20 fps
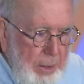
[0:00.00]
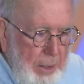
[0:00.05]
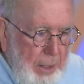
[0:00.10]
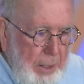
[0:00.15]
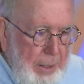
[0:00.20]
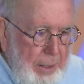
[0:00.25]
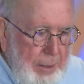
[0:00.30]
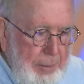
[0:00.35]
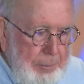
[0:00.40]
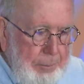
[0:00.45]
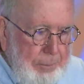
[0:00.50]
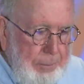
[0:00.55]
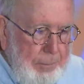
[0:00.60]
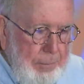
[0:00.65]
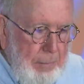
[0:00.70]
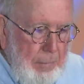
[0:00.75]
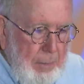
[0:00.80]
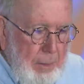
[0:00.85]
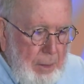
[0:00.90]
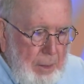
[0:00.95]
Um,
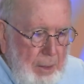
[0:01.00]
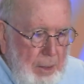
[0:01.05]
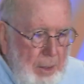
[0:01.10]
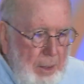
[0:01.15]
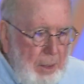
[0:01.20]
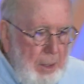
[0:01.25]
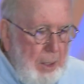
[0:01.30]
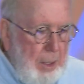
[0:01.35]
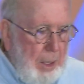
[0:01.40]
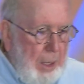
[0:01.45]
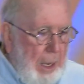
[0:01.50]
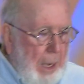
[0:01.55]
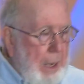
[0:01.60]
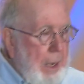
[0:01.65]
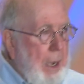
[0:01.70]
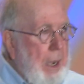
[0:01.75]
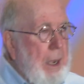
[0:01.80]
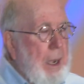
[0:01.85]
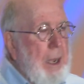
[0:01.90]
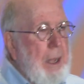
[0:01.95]
I,
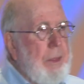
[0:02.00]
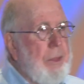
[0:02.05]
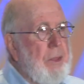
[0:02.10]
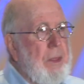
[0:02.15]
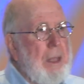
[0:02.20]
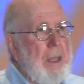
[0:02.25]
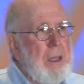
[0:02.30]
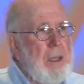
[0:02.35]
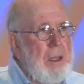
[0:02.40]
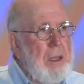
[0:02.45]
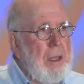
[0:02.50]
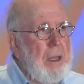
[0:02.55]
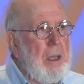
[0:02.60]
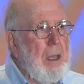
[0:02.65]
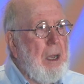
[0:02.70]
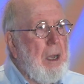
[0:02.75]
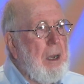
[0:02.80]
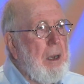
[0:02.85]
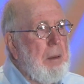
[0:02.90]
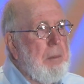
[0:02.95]
I, I, think,
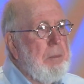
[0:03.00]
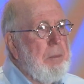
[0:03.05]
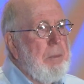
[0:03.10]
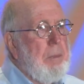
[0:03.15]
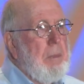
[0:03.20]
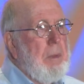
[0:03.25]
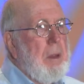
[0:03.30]
um,